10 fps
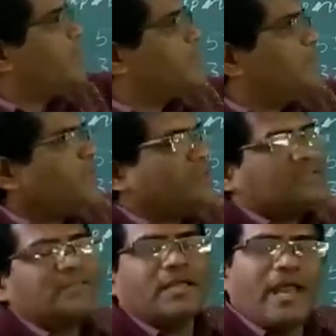of the
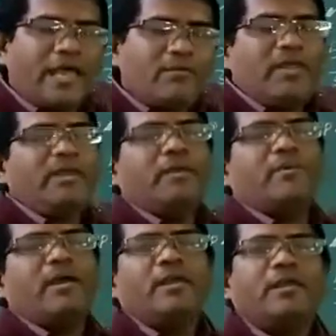salivary
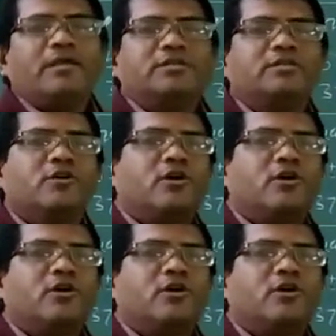amylase.